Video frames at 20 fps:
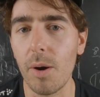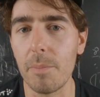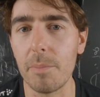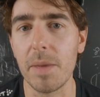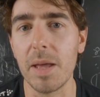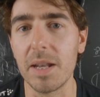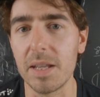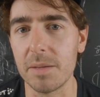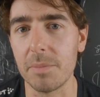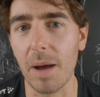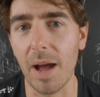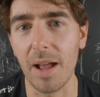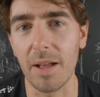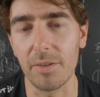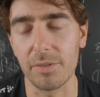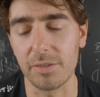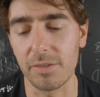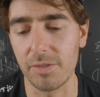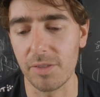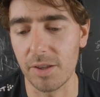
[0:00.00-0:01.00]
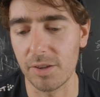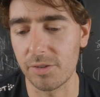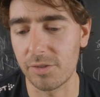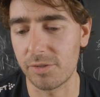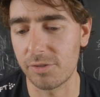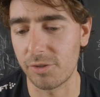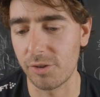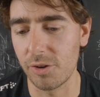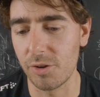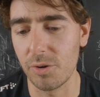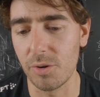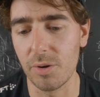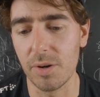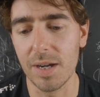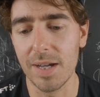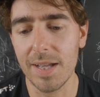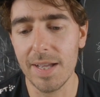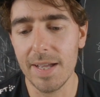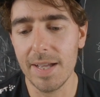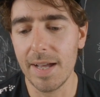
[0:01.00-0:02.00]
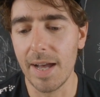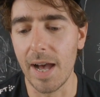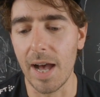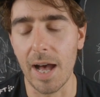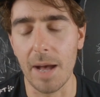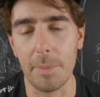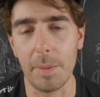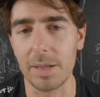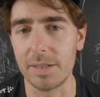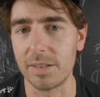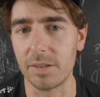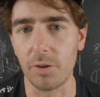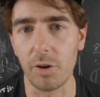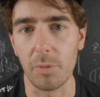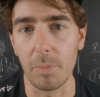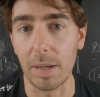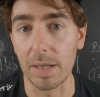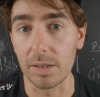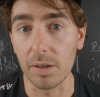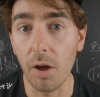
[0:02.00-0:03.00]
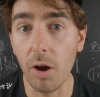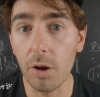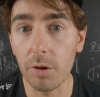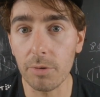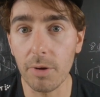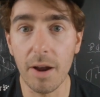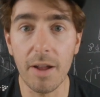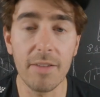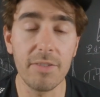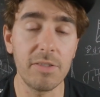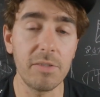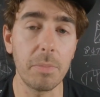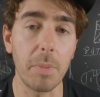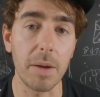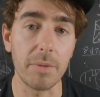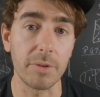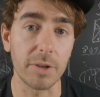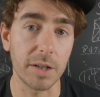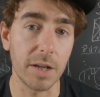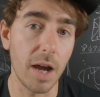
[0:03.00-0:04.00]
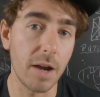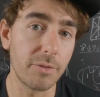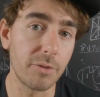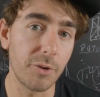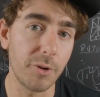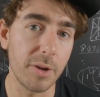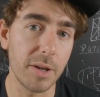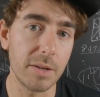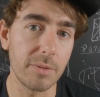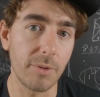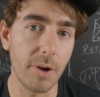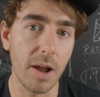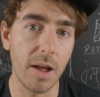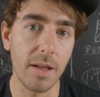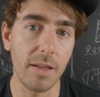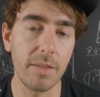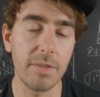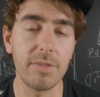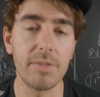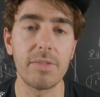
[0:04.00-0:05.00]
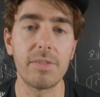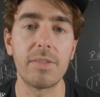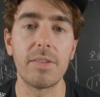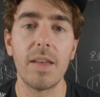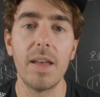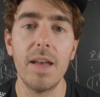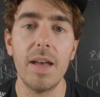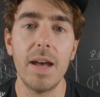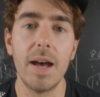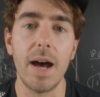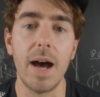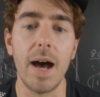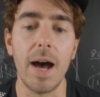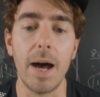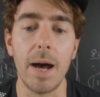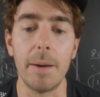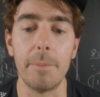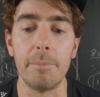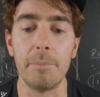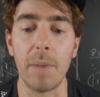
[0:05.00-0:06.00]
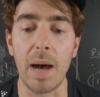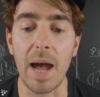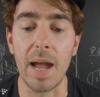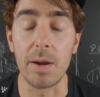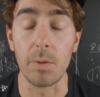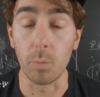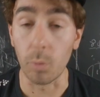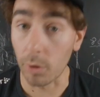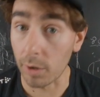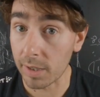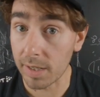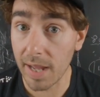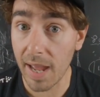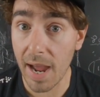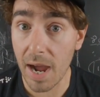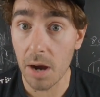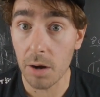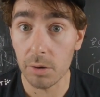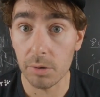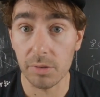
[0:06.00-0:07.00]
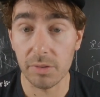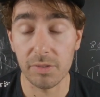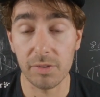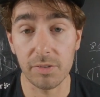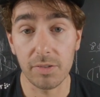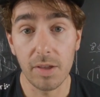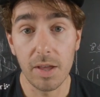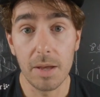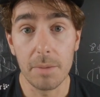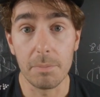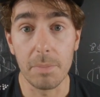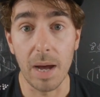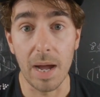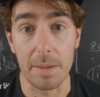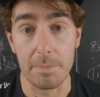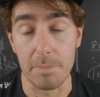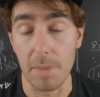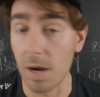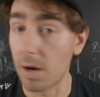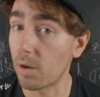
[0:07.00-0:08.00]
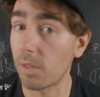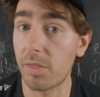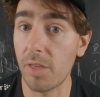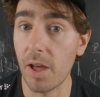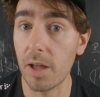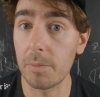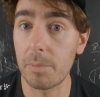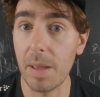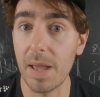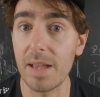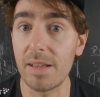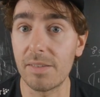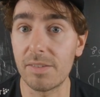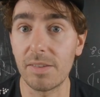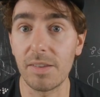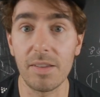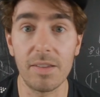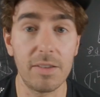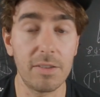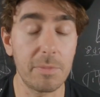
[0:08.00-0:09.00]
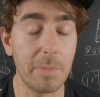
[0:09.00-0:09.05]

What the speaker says: many miles in this shoe. I did all my long runs, my recovery runs, my workouts, my marathon paces,